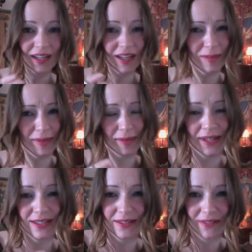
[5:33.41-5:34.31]
cut up your
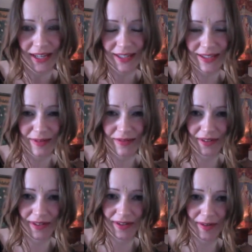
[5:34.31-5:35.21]
plastic rings before
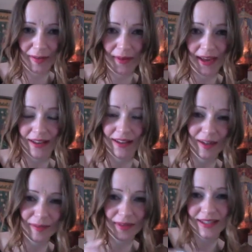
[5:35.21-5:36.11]
you throw them away and cut
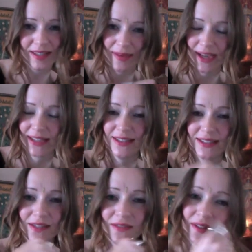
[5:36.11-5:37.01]
up plastic bags and stuff so